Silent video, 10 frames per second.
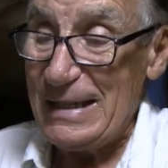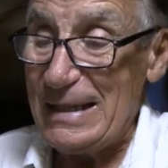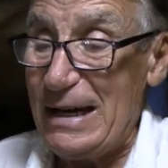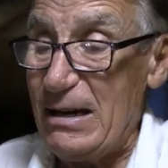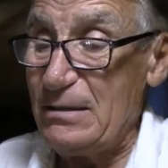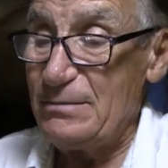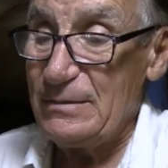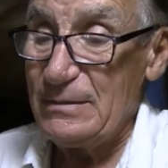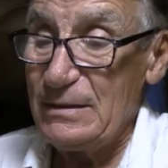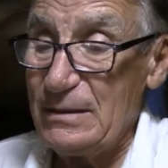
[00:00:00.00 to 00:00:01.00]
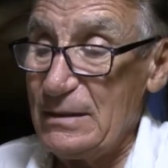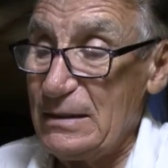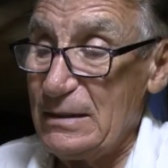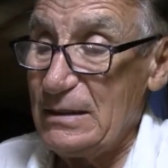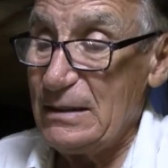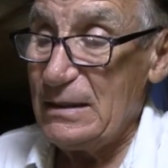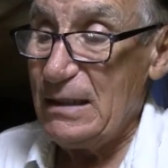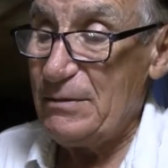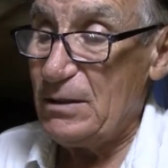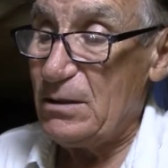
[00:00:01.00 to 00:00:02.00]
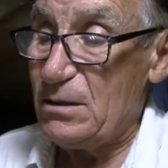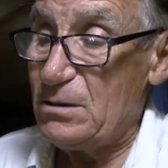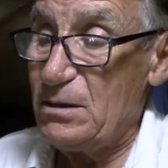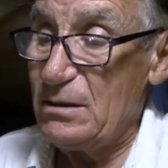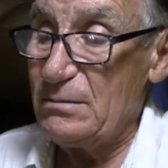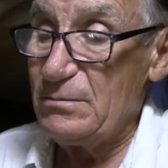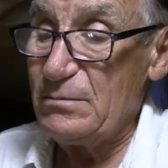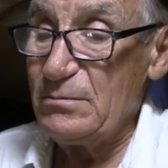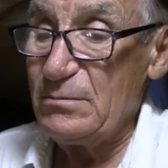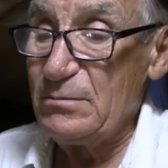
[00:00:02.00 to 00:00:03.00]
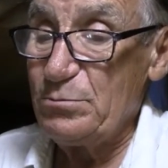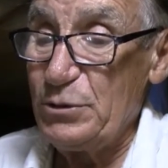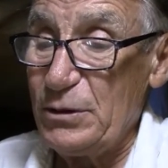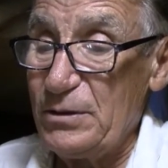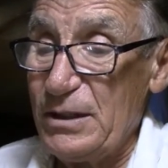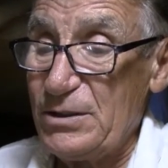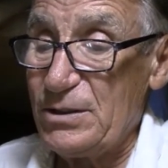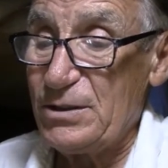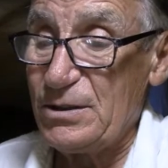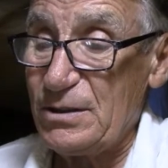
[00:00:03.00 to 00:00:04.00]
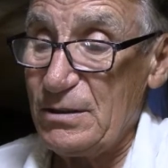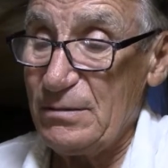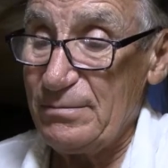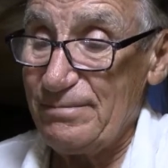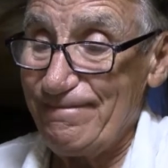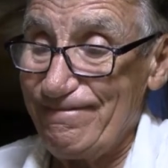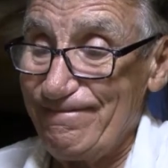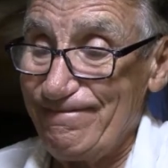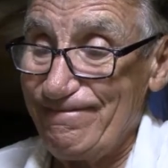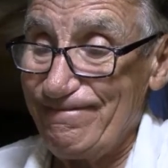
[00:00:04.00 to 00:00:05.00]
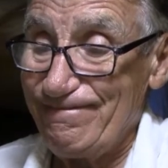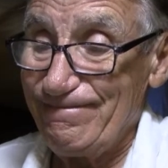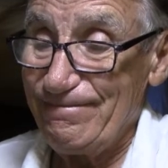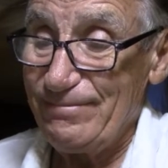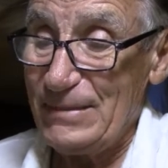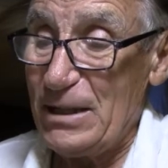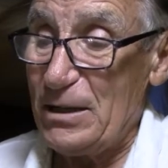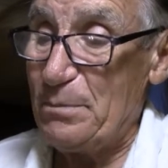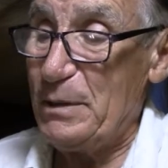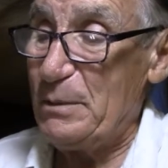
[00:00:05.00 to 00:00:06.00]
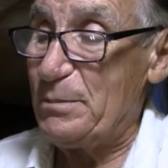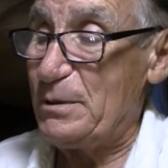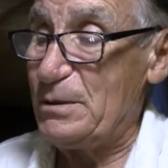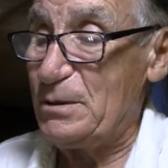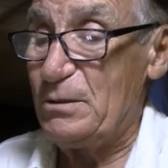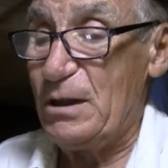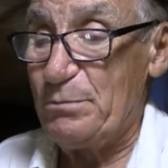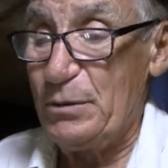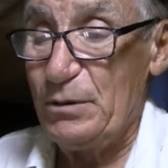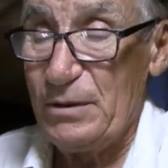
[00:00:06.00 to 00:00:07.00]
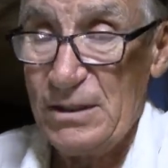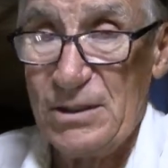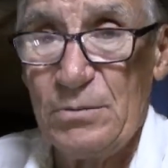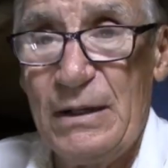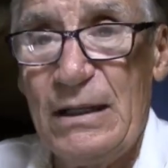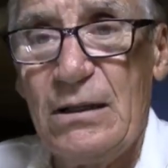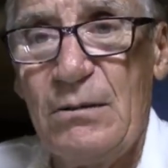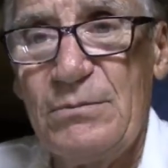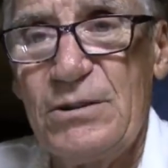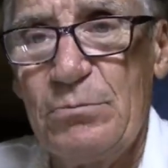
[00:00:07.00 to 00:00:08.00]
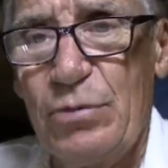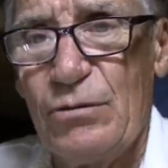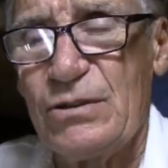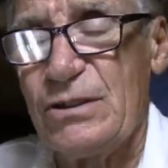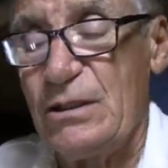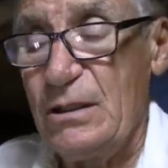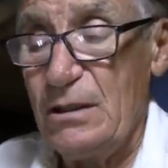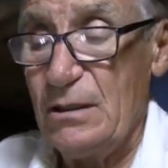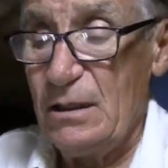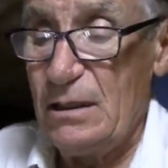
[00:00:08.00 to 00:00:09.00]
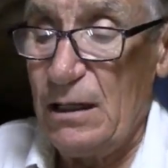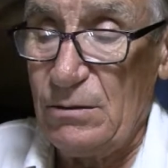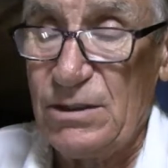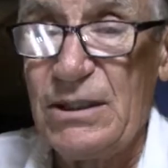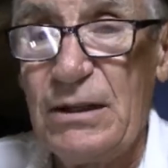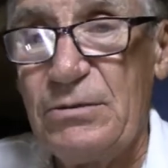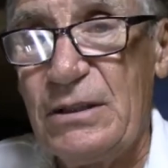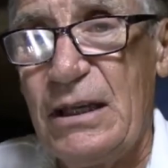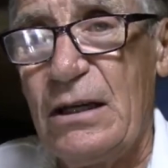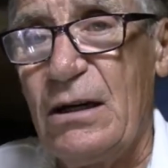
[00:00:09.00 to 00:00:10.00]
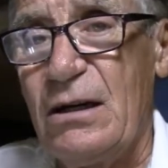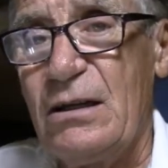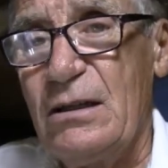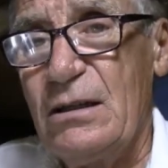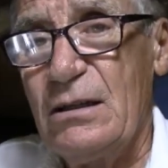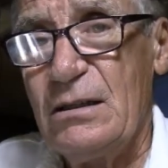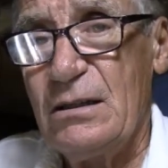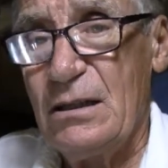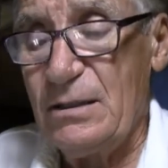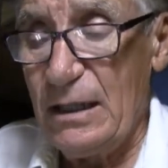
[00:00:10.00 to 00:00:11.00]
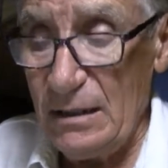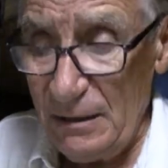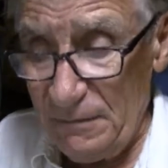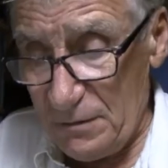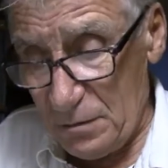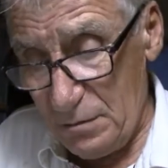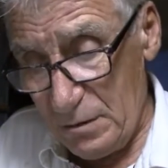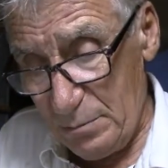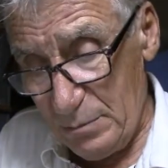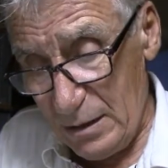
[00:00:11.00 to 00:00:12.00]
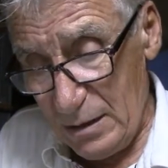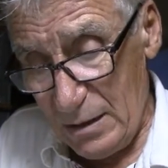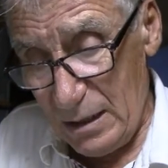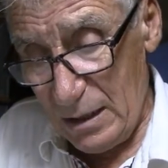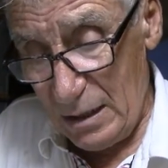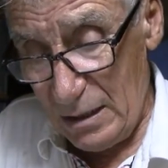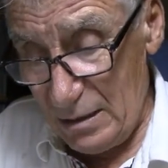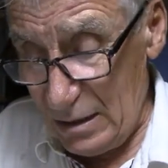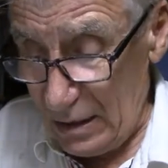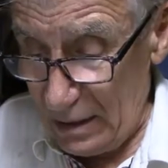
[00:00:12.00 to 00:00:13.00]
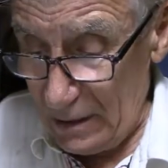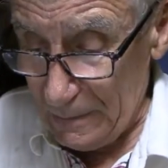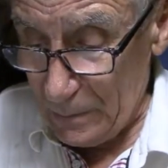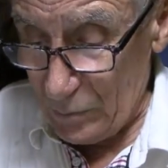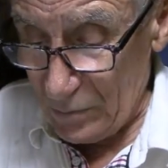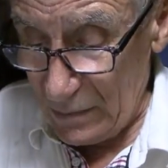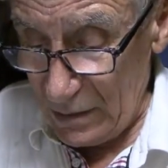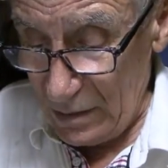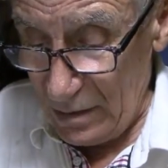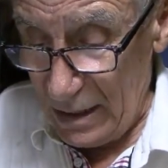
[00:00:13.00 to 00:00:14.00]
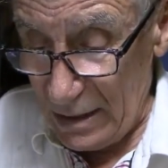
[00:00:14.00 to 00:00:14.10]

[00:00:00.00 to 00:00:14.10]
Now, even though purists, there are people who are purists when it comes to books and how sacred they are, and they leaf through them, and they're